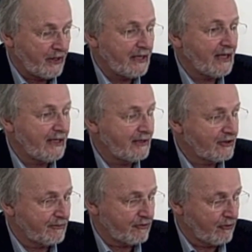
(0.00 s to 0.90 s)
what we
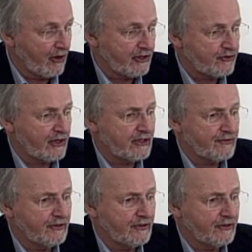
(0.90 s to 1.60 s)
did in terms of knowledge